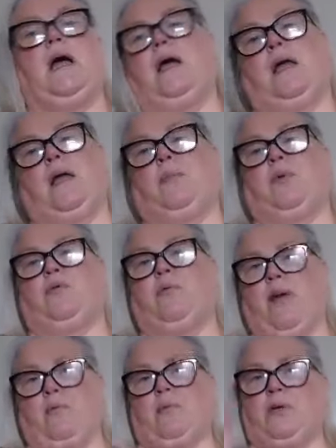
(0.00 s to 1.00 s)
But
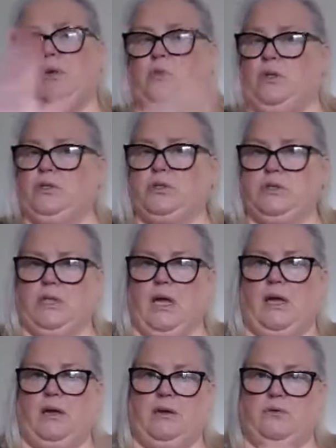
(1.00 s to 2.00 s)
remember, you can watch it
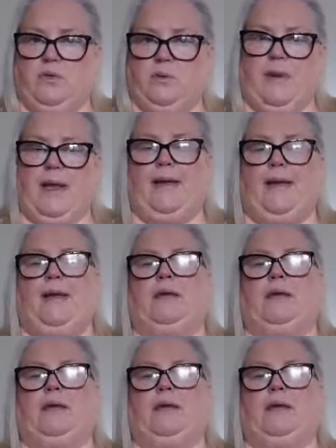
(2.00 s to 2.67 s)
again on replay,